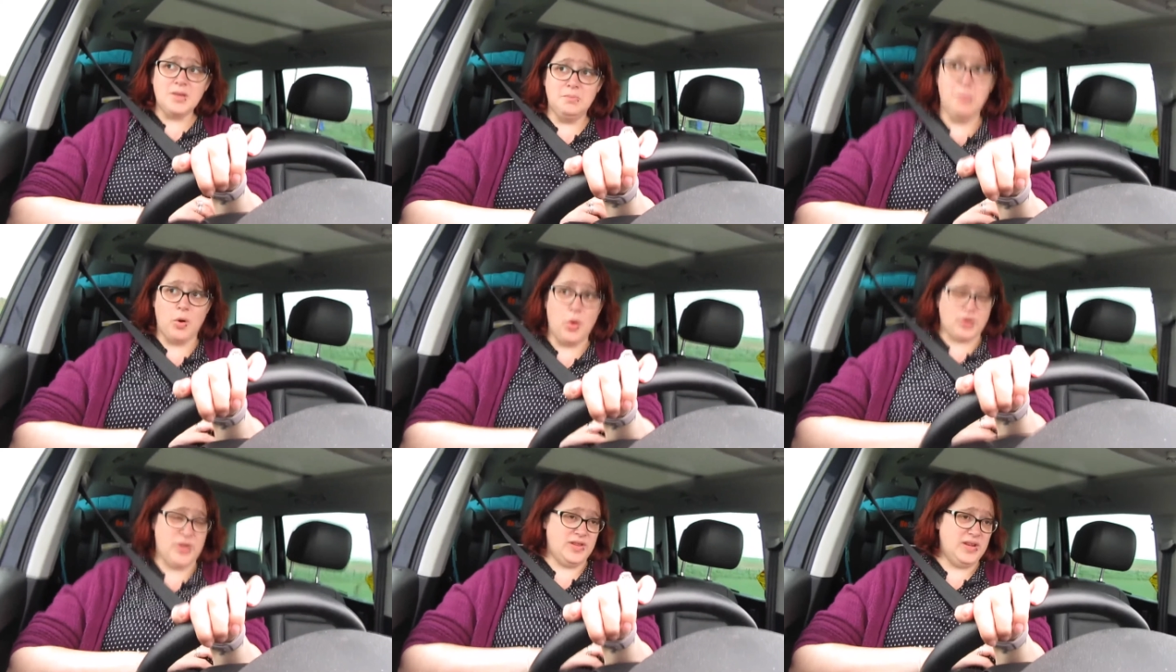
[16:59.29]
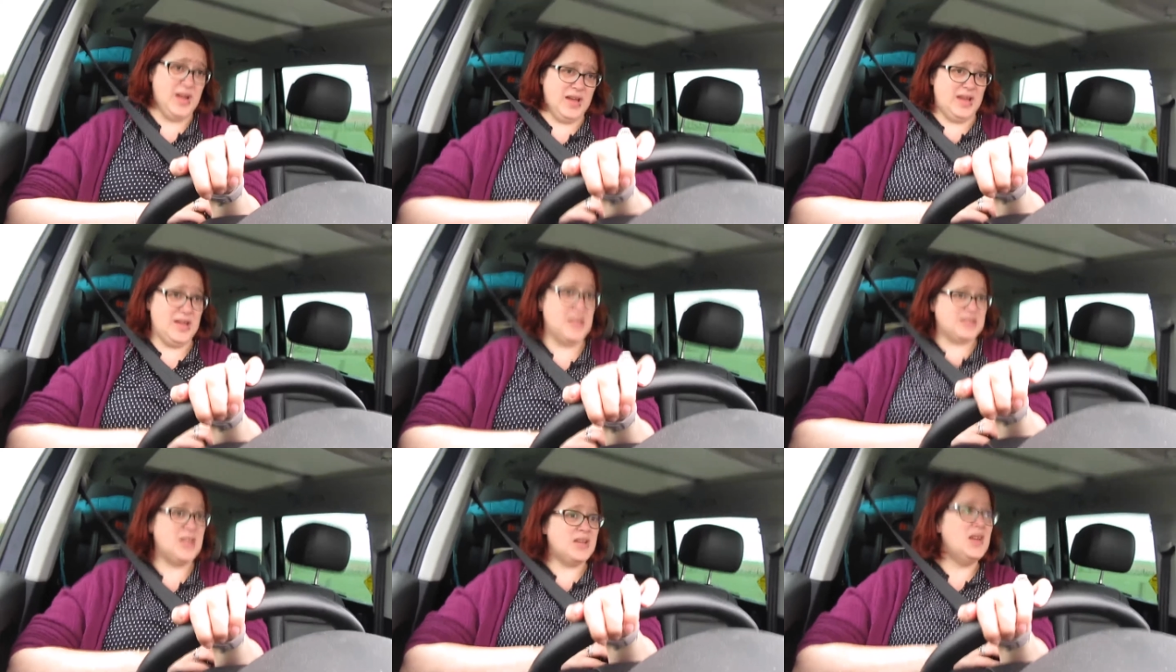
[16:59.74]
more than I
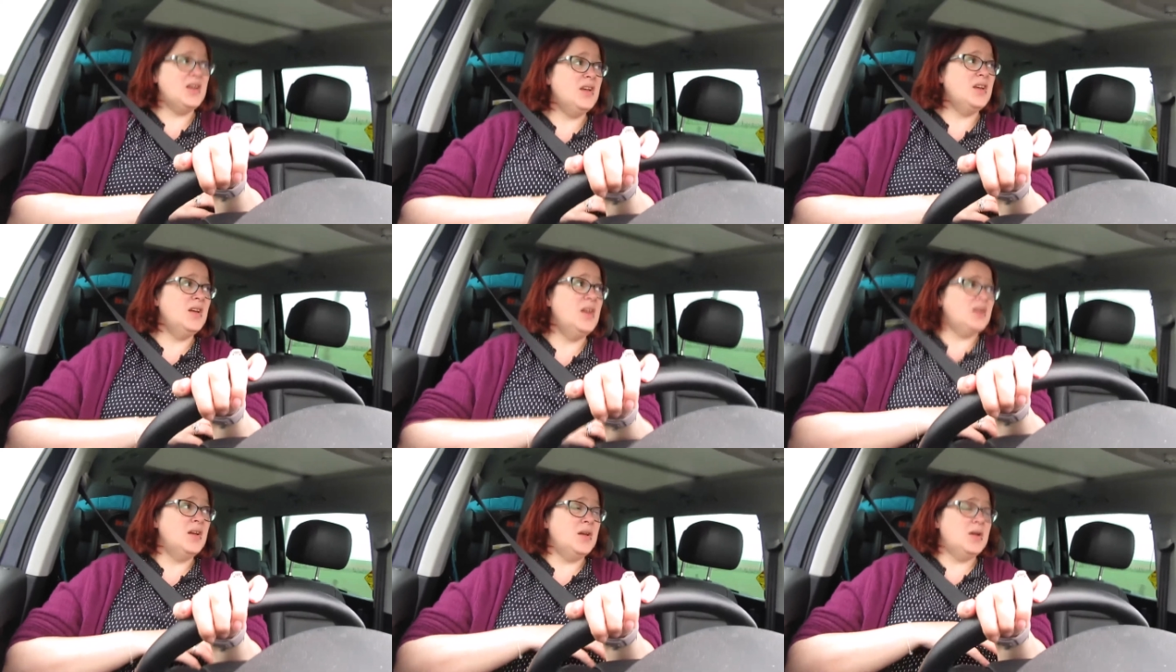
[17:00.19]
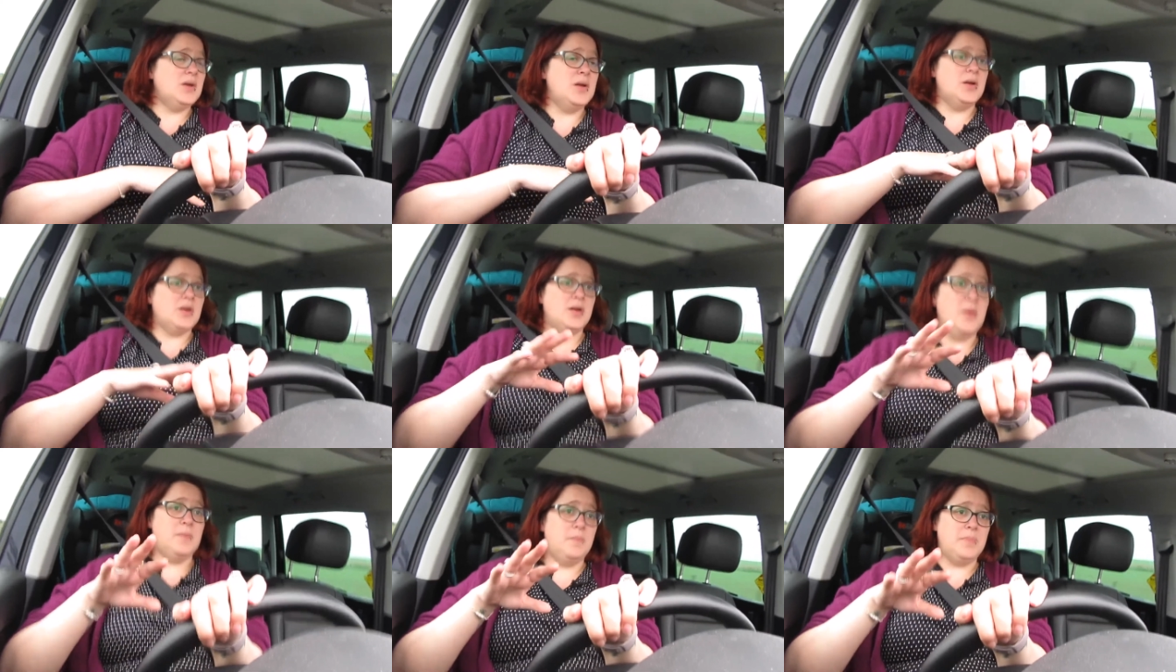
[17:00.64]
had
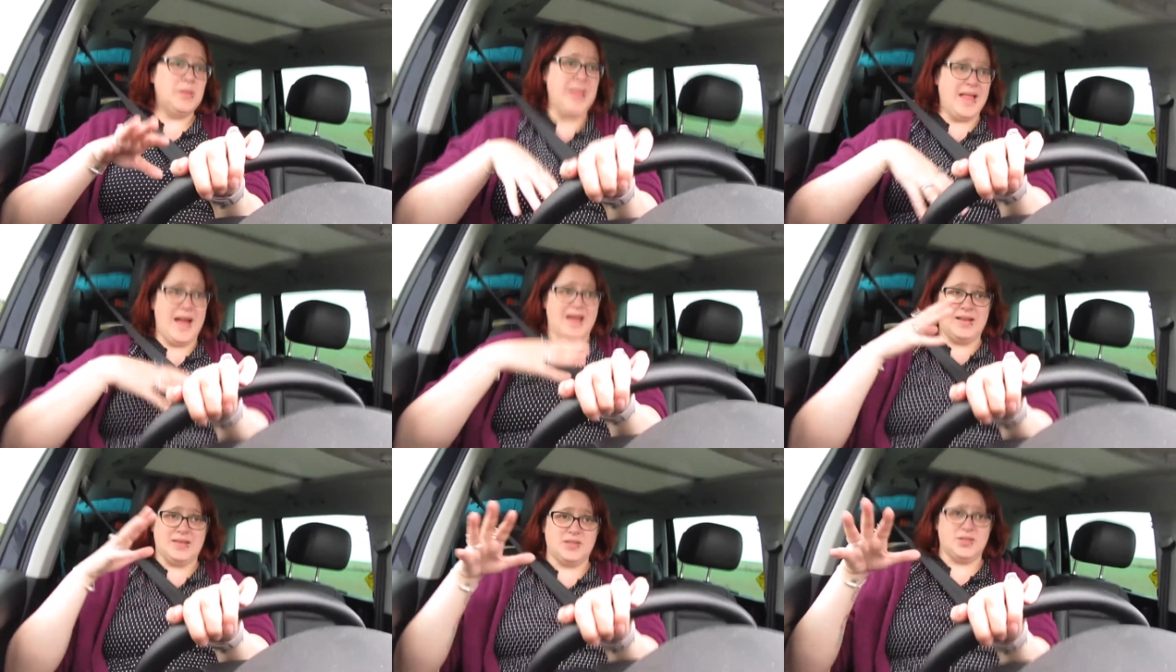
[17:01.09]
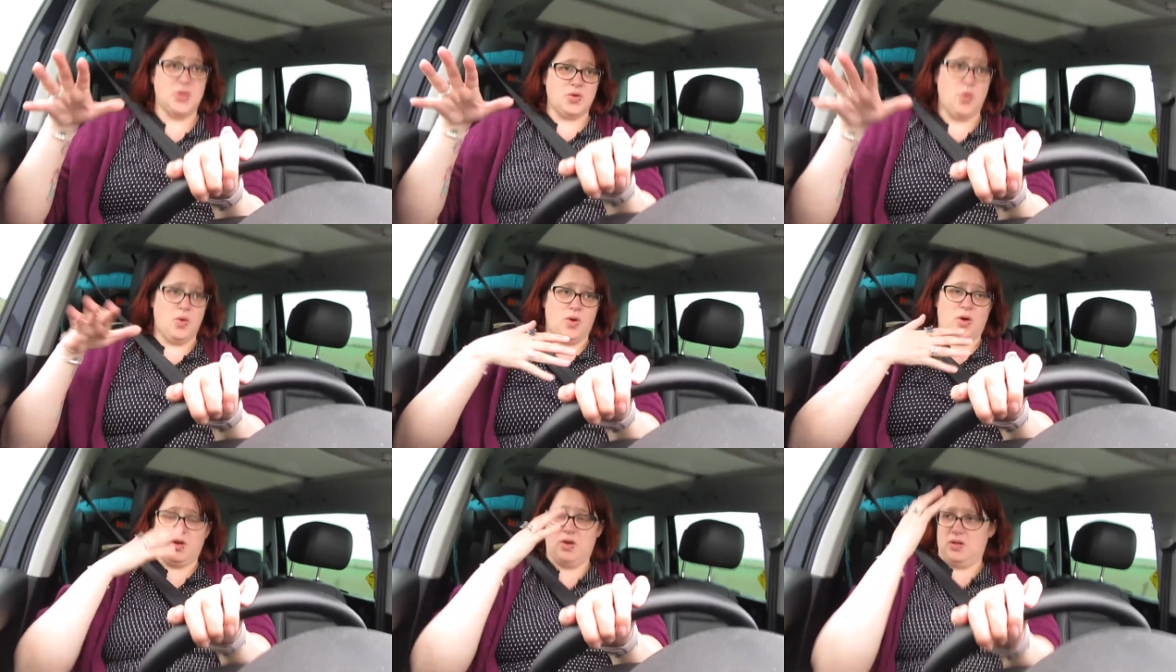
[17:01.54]
planned,
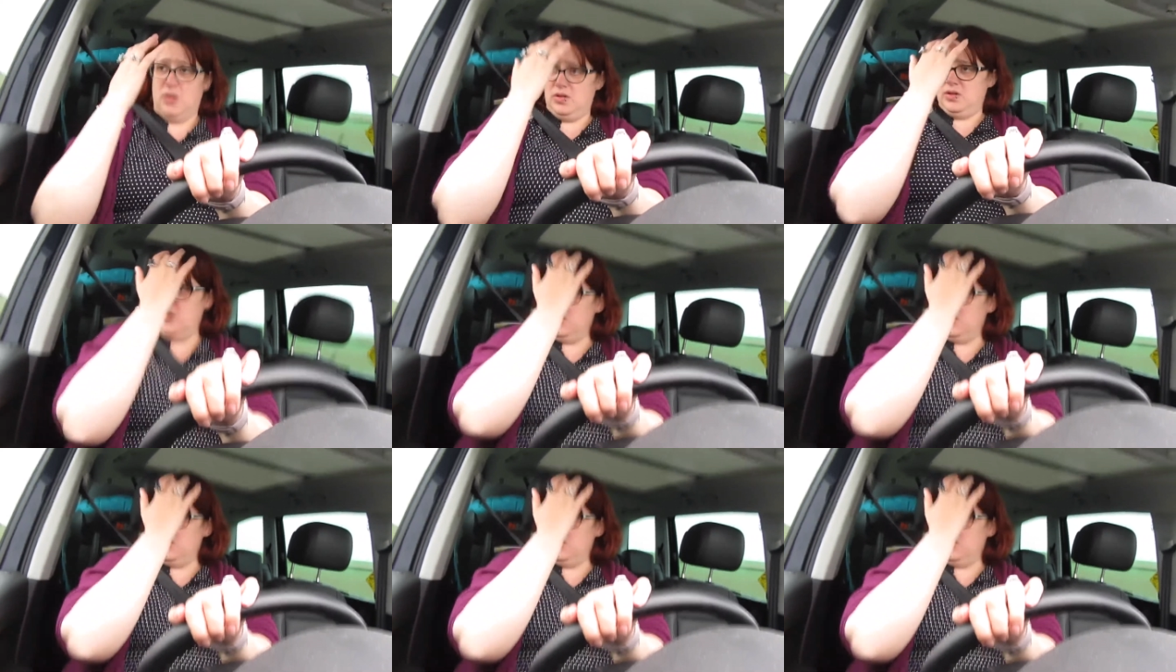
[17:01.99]
or